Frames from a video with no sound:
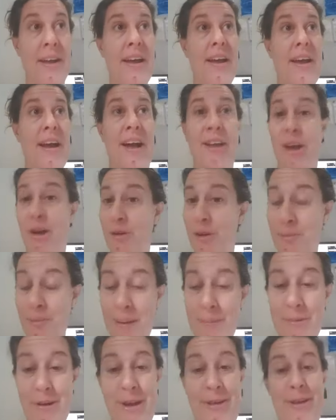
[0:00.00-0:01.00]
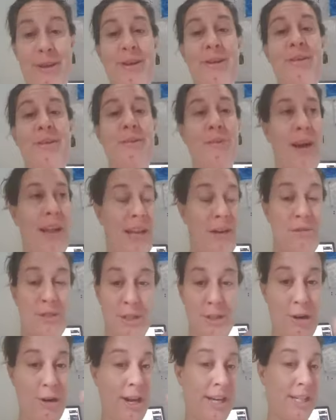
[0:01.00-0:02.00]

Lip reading: along with my brother while I was gone,